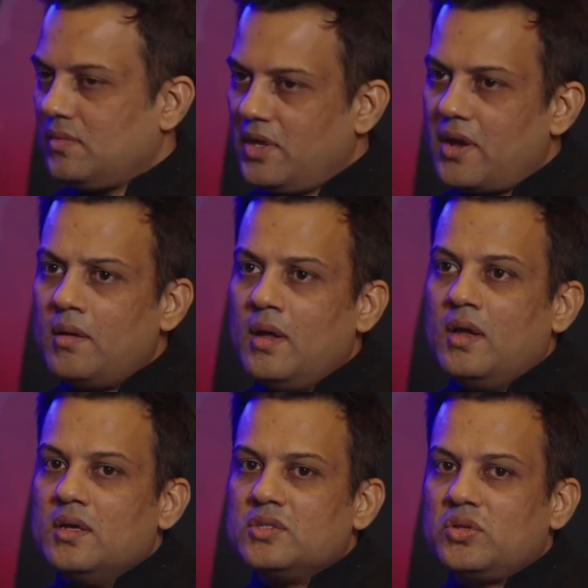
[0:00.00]
Yeah.
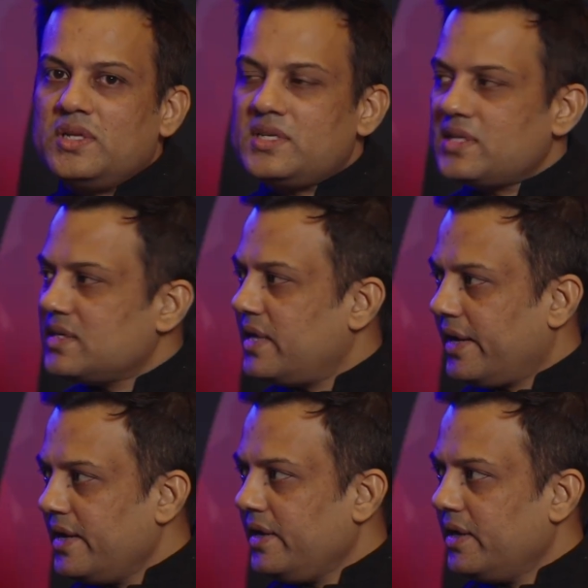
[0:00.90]
So this is our
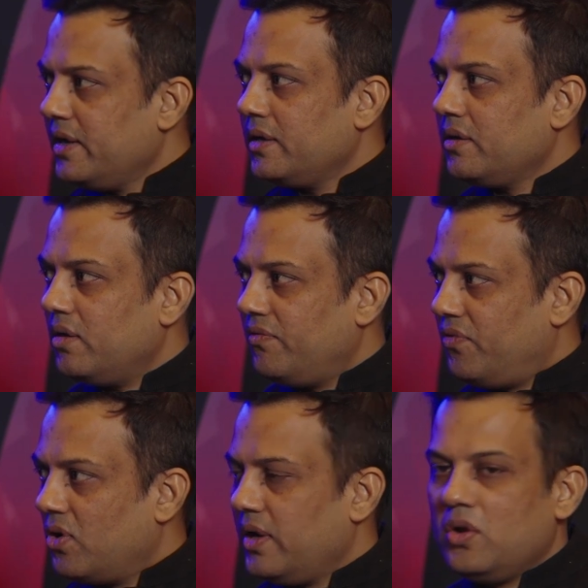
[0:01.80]
second year
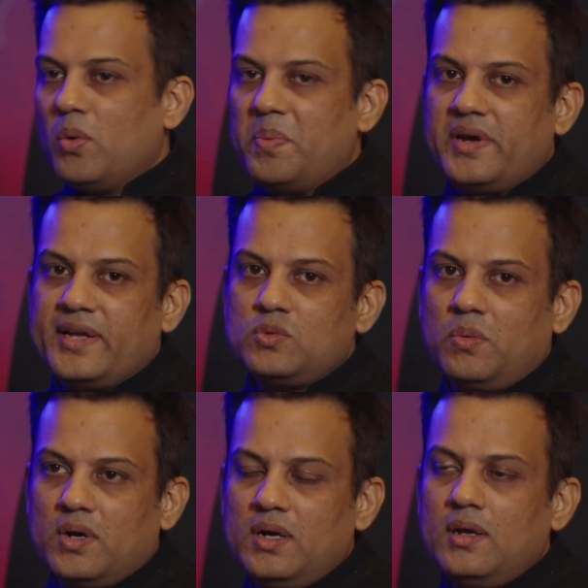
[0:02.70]
for in Opentext
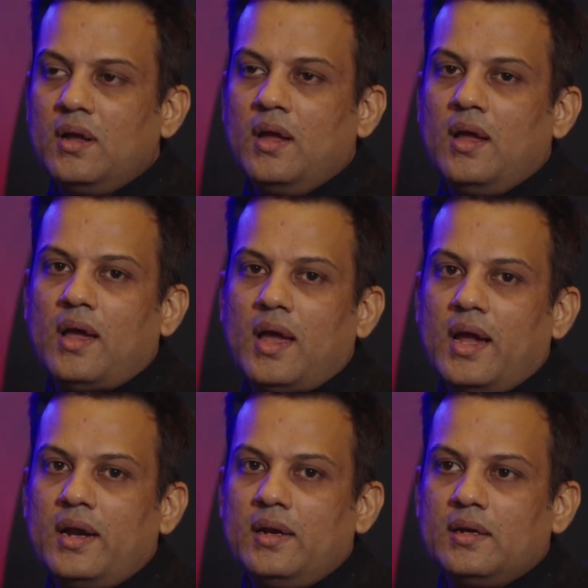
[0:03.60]
World,
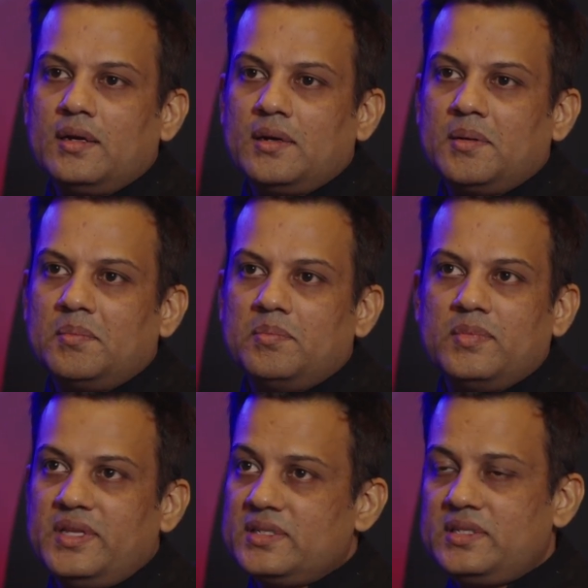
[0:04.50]
and
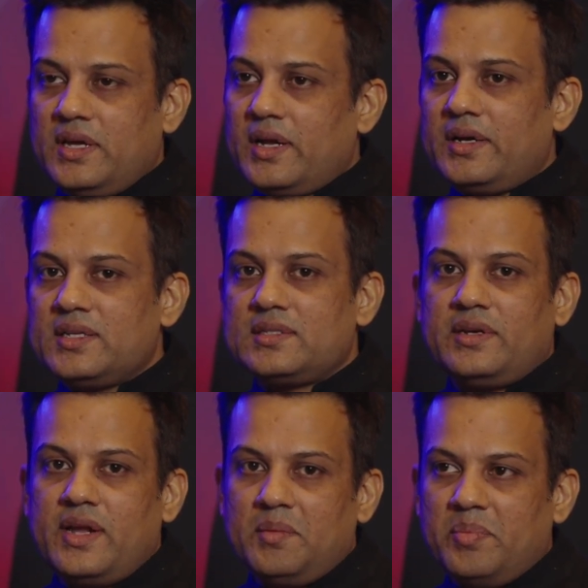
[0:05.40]
this year it is
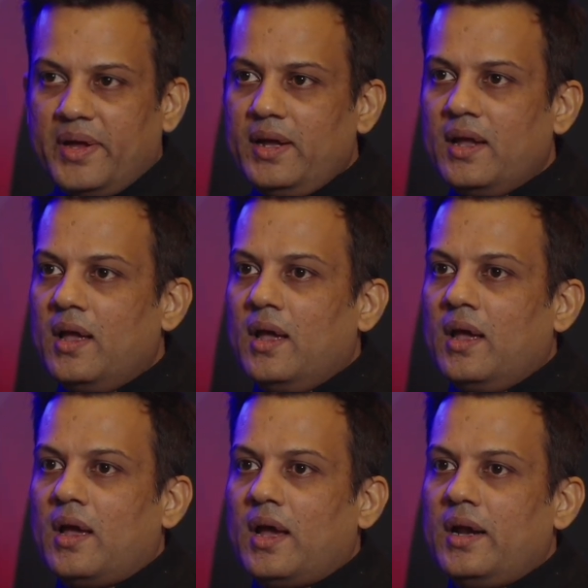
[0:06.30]
really big.
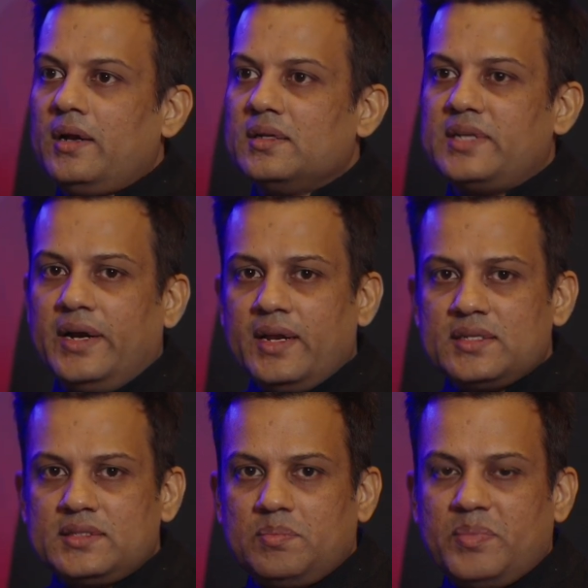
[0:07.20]
And Sedin
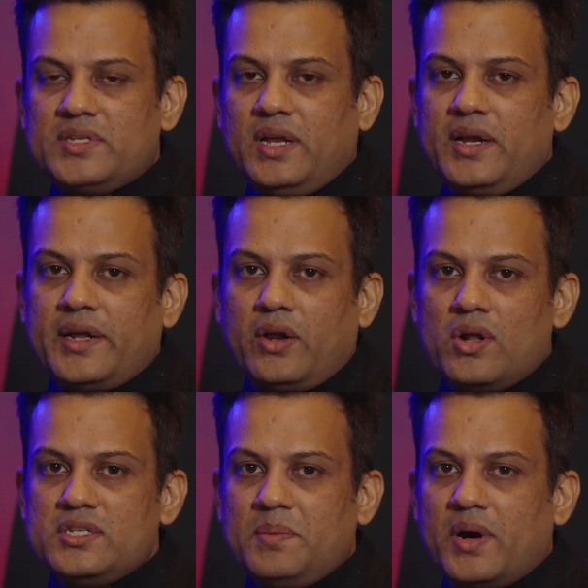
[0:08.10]
is basically a
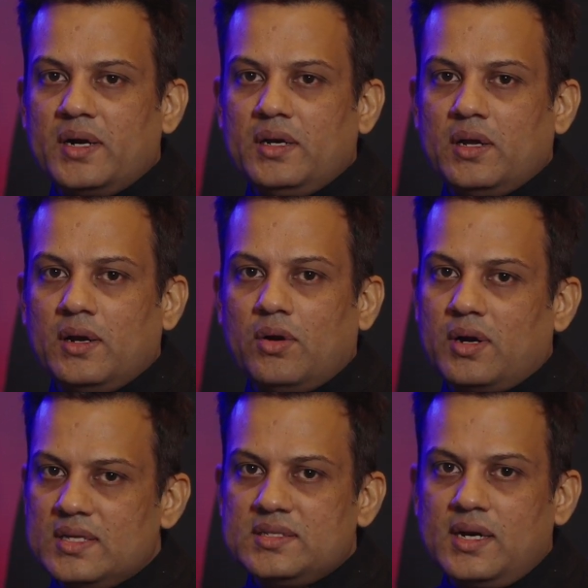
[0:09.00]
technology partner or
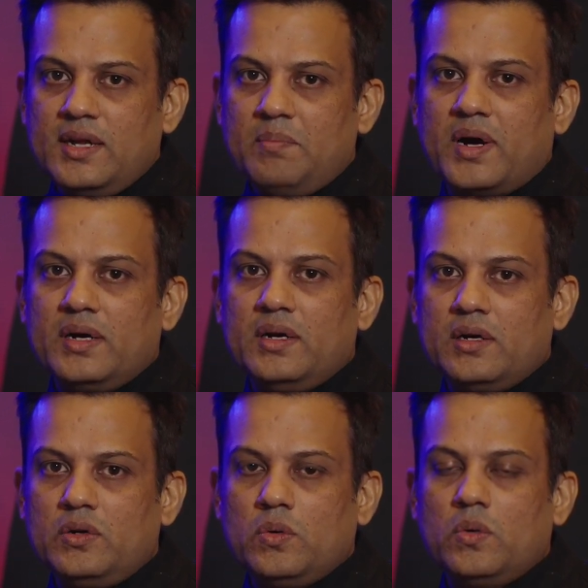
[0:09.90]
consulting partner
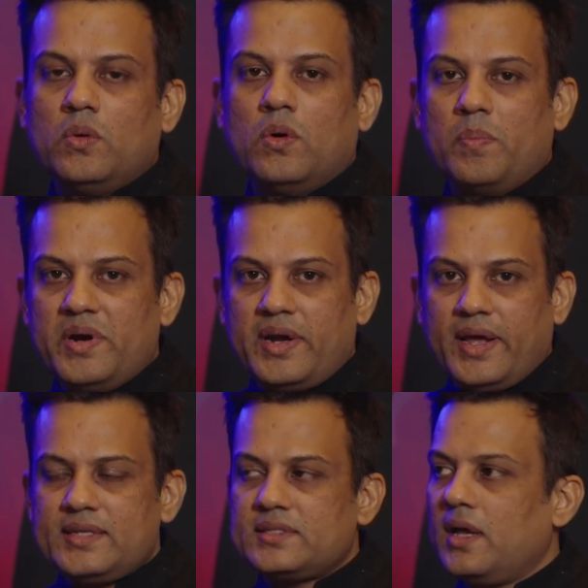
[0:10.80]
to
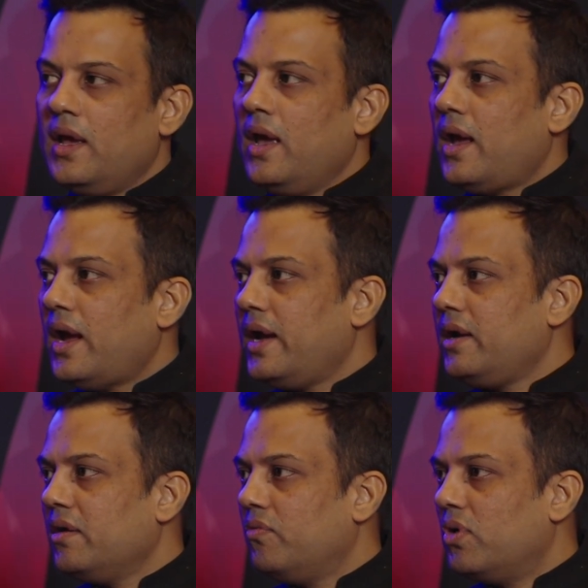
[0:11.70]
Opentext.
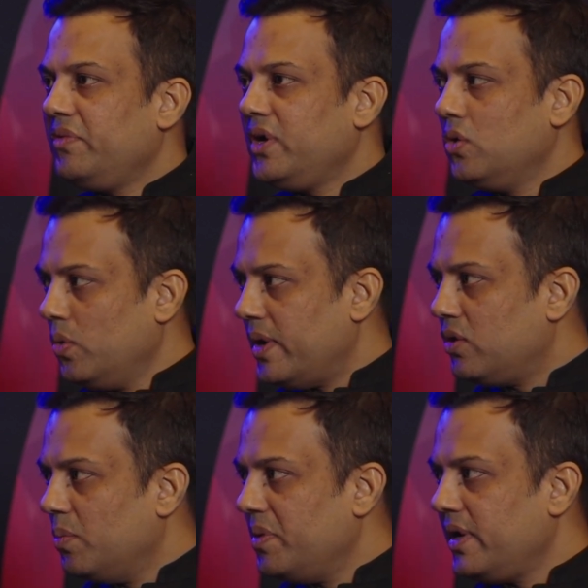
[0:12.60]
And what we do at
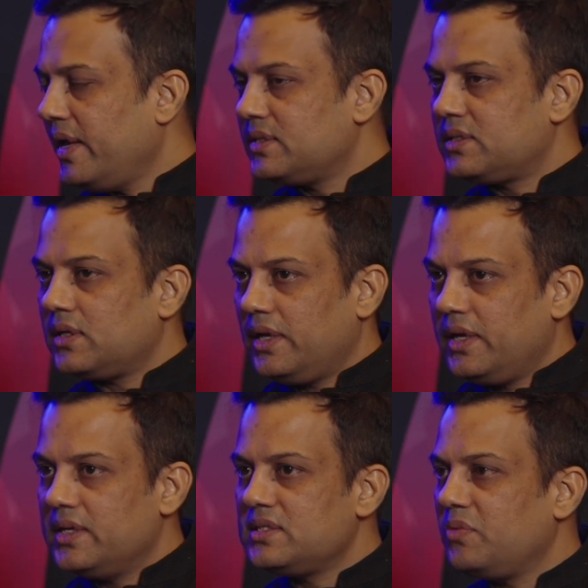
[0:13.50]
Opentext
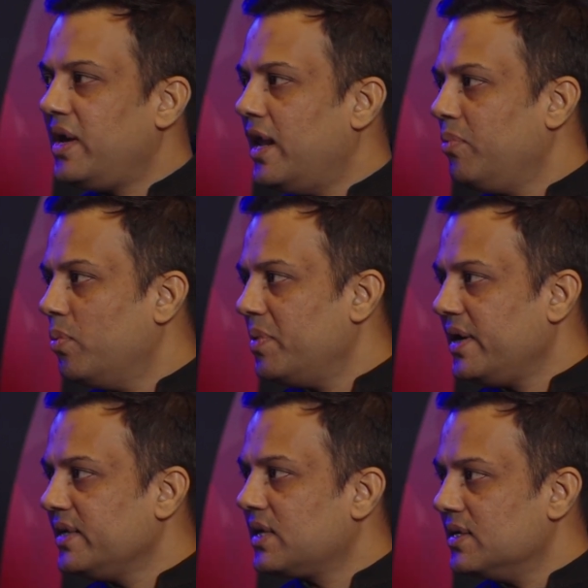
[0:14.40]
is we help
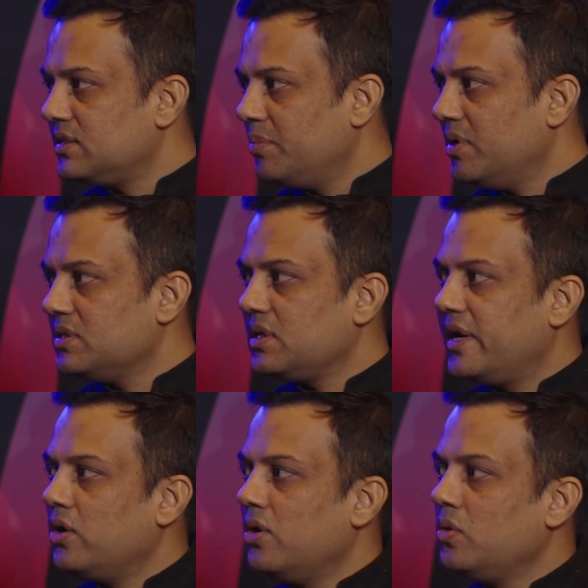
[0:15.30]
Opentext customers
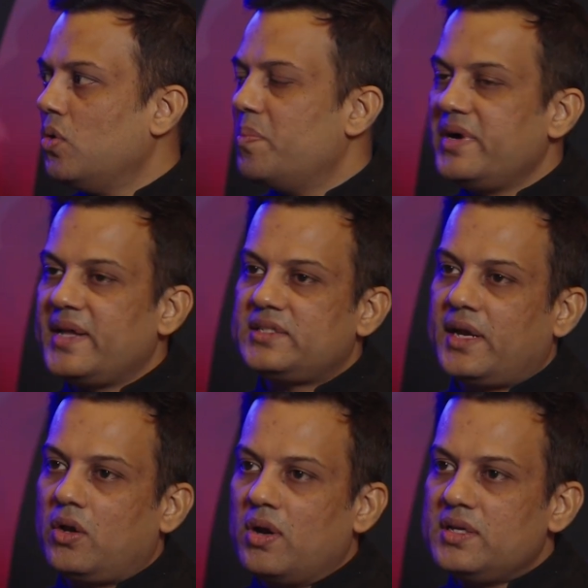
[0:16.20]
get onto Opentext
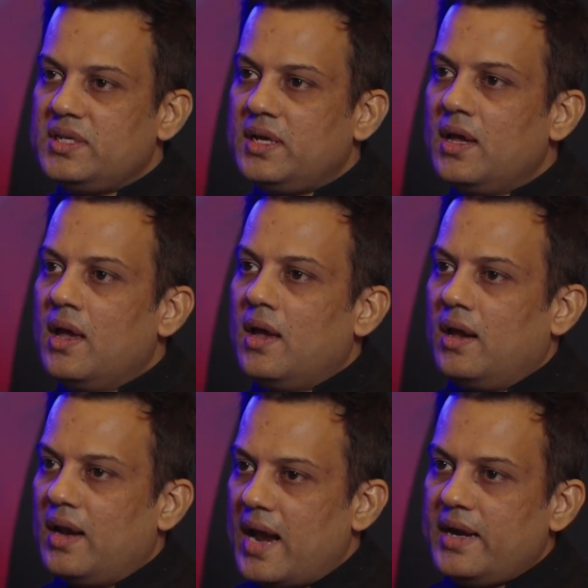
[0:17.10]
technology,
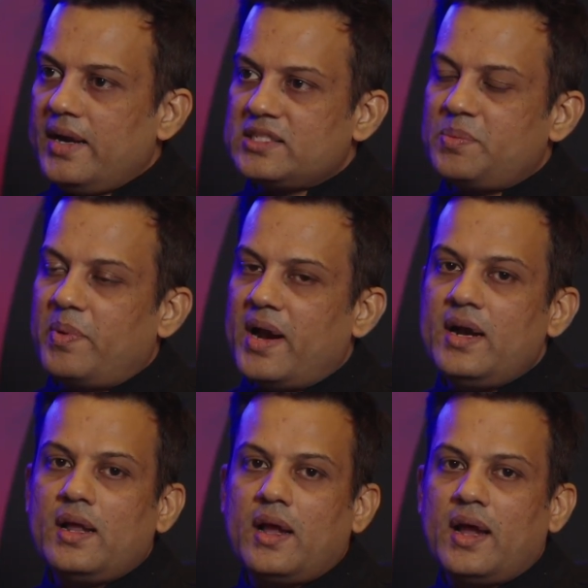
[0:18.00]
land and expand.